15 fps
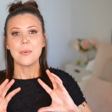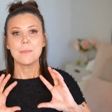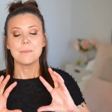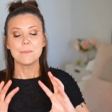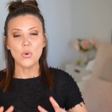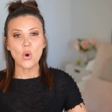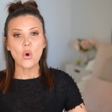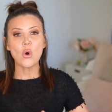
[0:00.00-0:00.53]

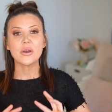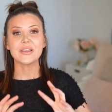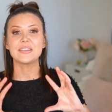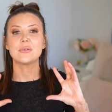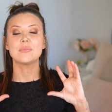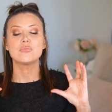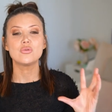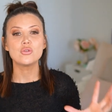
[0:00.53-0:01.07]
more
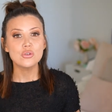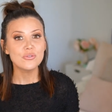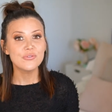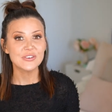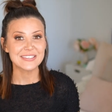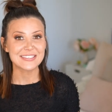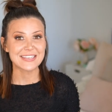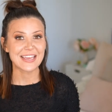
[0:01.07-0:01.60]
in the mood
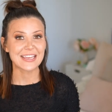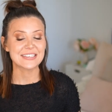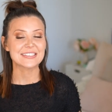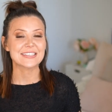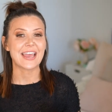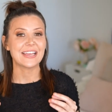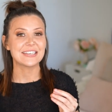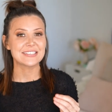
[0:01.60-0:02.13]
for
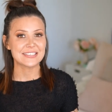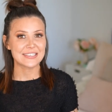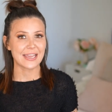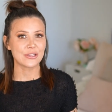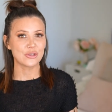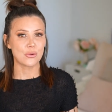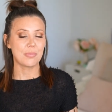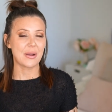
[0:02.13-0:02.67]
sex and to
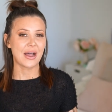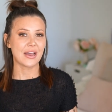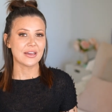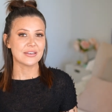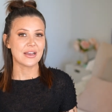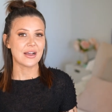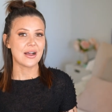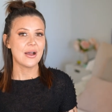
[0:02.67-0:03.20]
get your
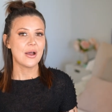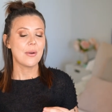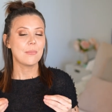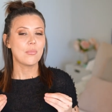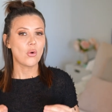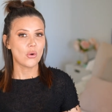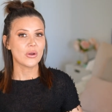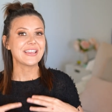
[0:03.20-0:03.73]
partner
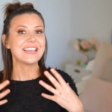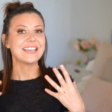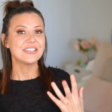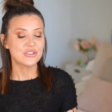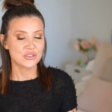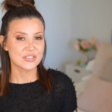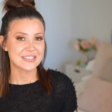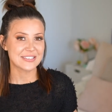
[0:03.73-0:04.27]
more
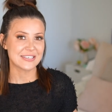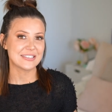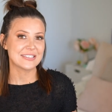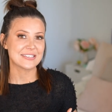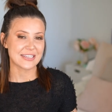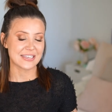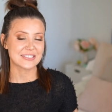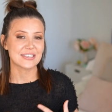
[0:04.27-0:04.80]
interested
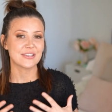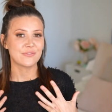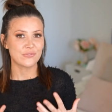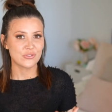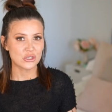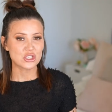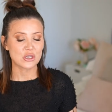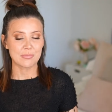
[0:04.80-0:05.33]
in sex in
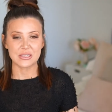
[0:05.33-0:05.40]
future,